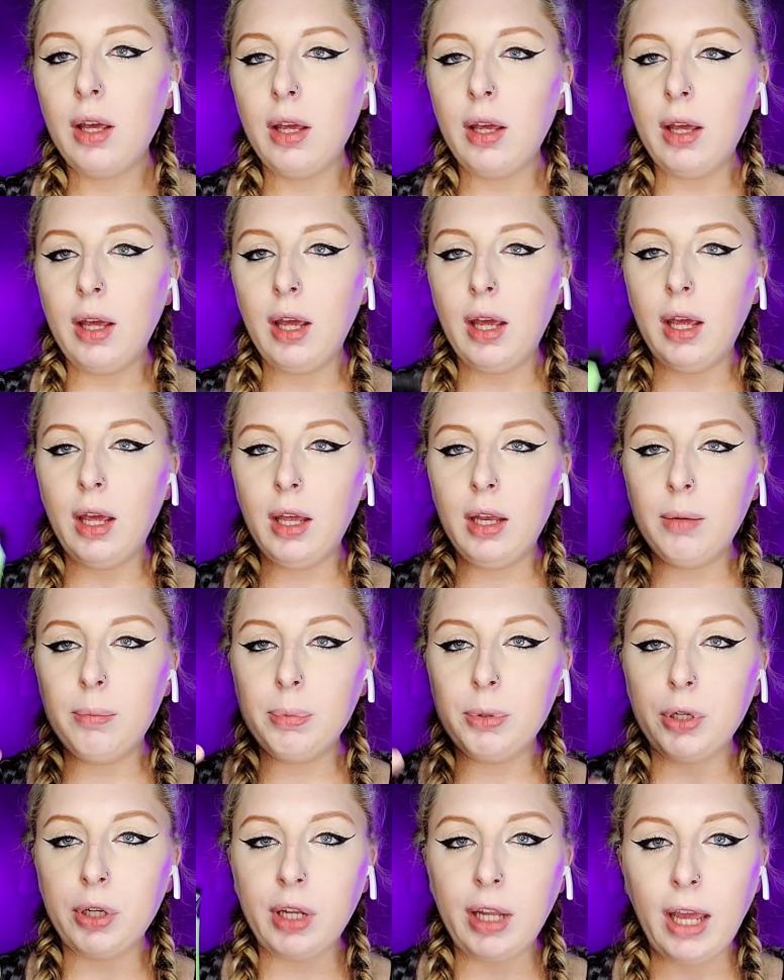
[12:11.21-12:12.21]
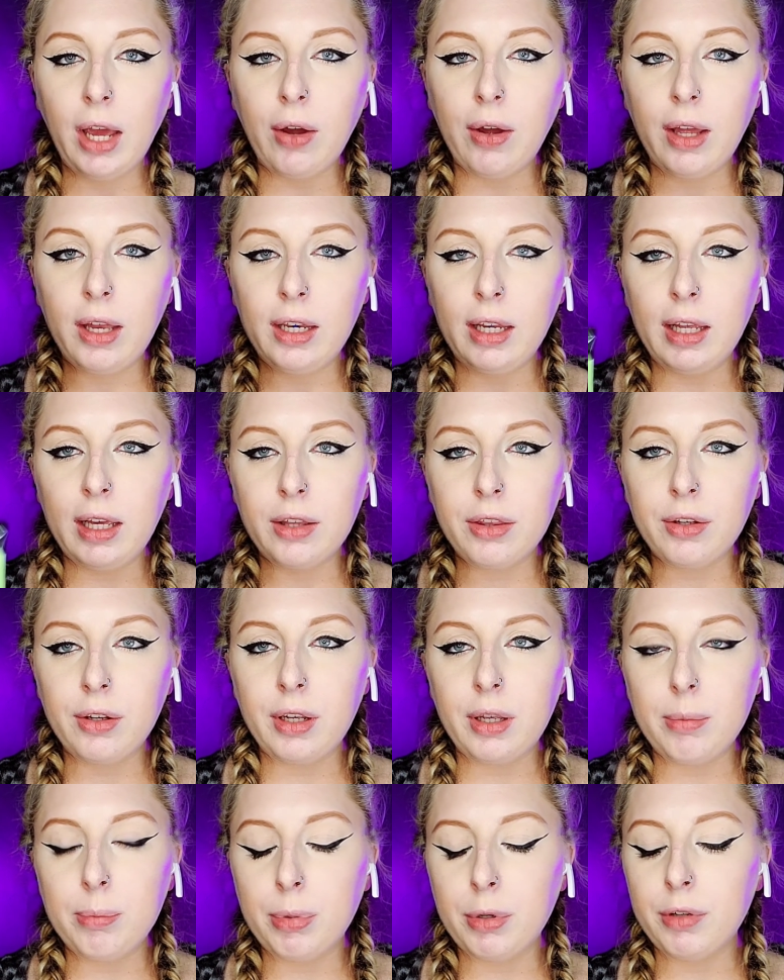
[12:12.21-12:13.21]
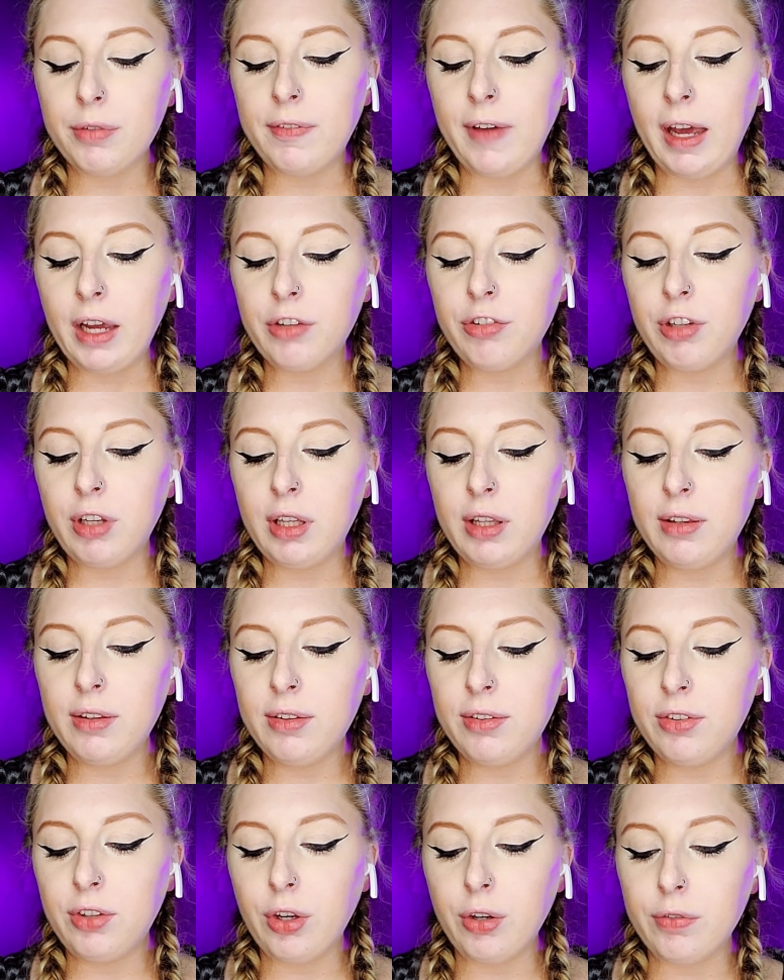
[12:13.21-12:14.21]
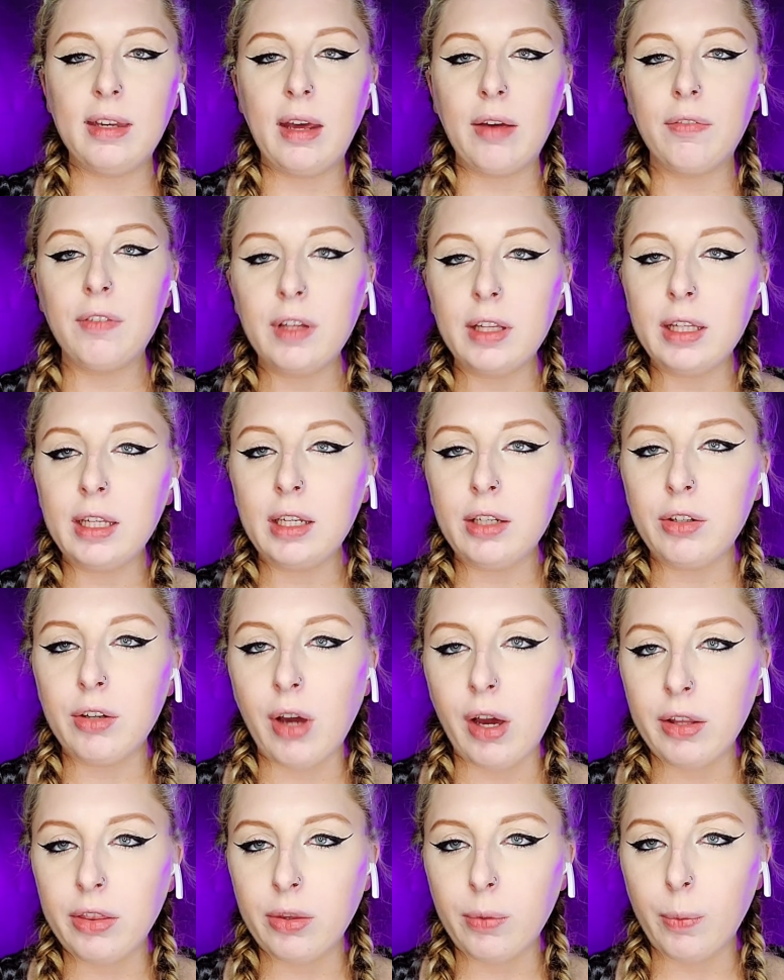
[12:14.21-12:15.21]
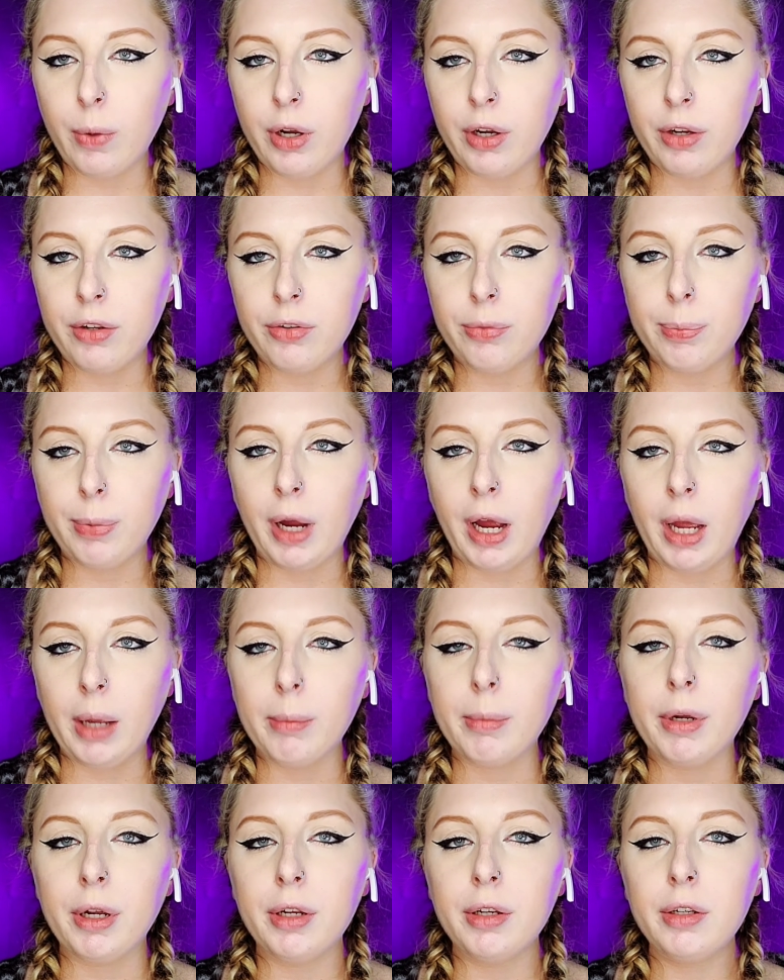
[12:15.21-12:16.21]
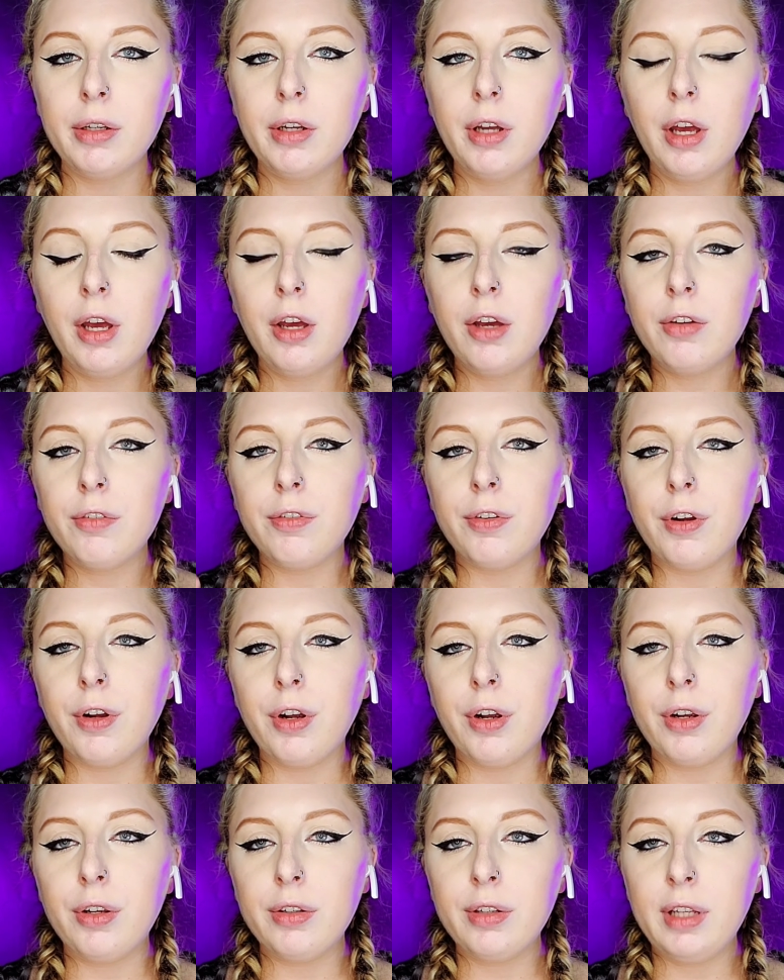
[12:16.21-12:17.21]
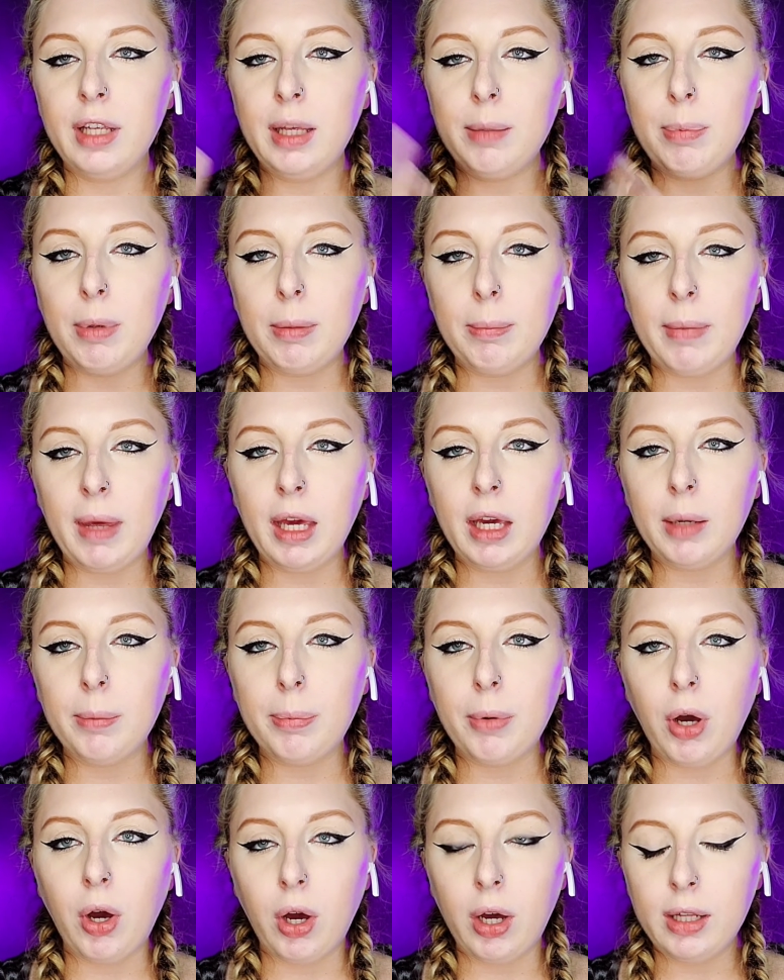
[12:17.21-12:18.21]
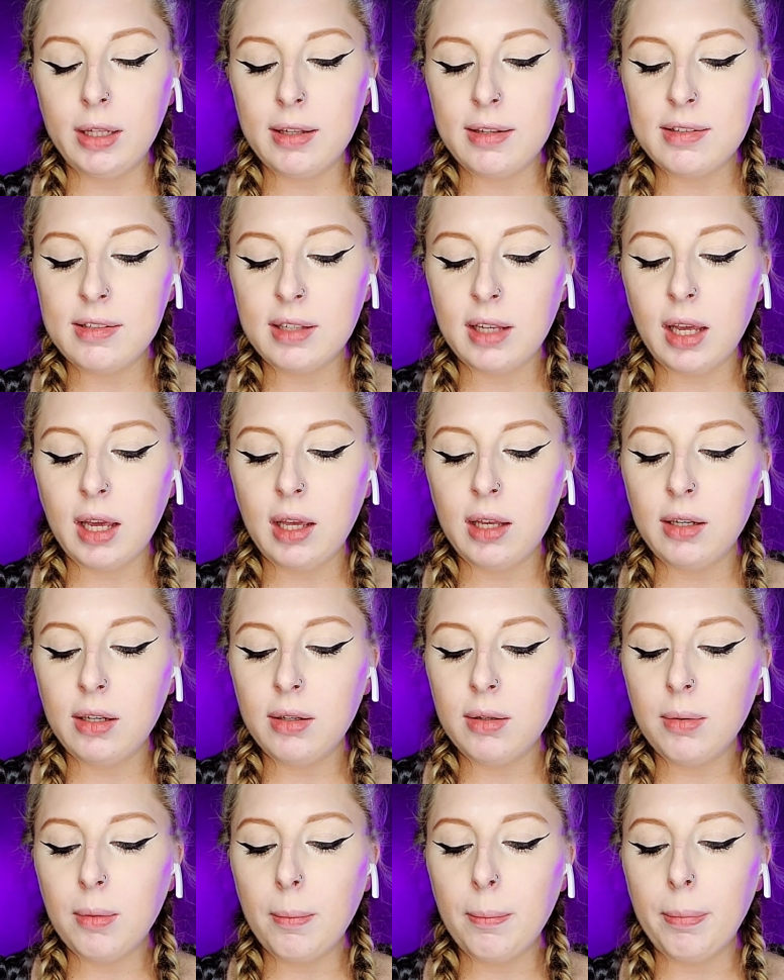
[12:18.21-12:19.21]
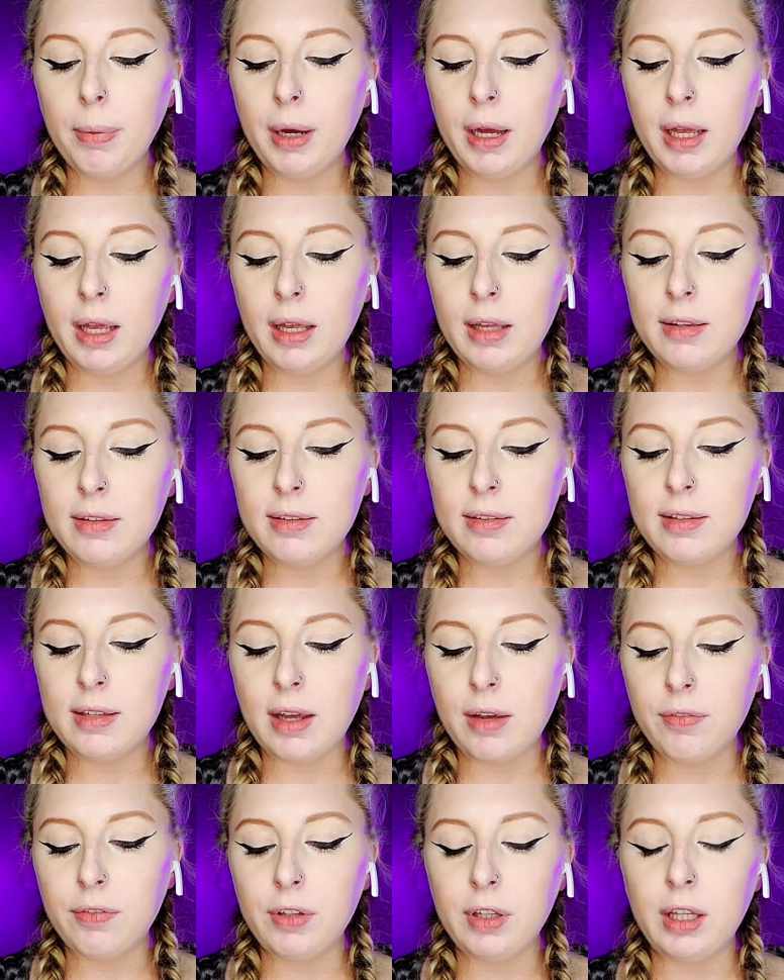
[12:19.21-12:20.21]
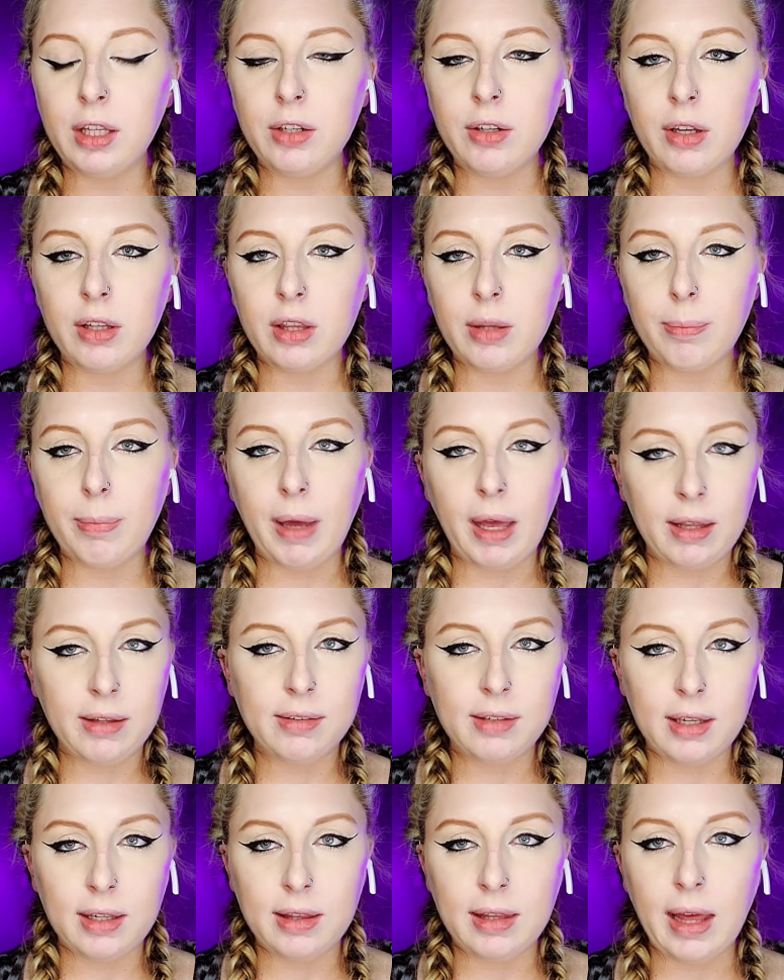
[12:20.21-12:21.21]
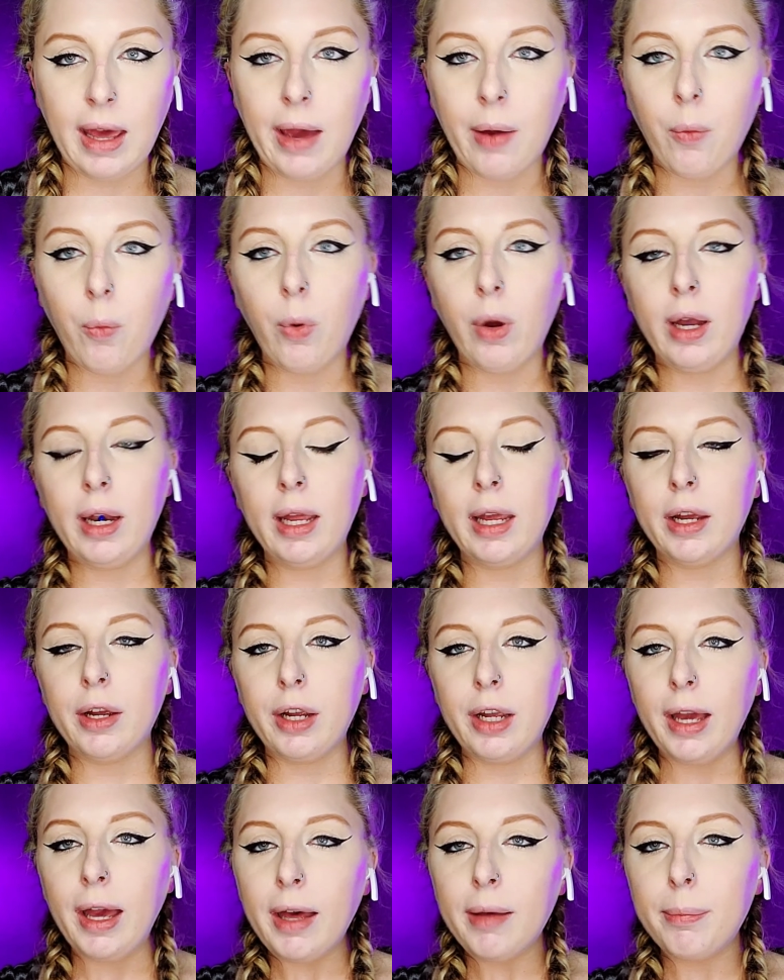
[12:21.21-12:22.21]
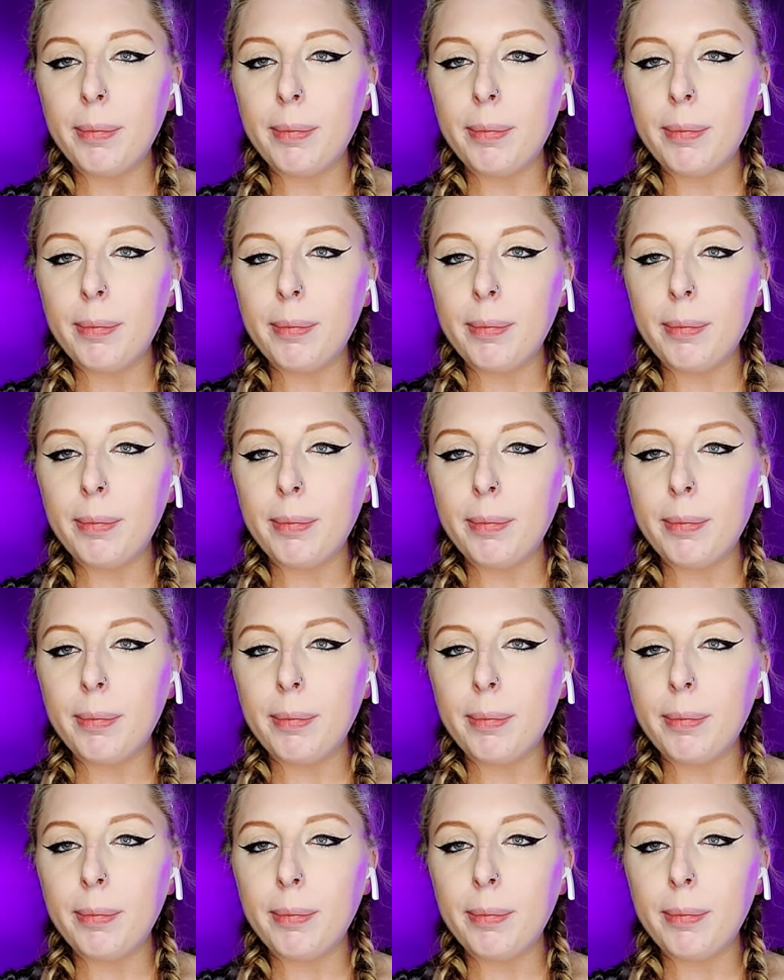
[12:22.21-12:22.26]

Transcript: and blurring out any other imperfections. So definitely not the worst primer for keeping makeup on the skin, but it's definitely not the best in that one area.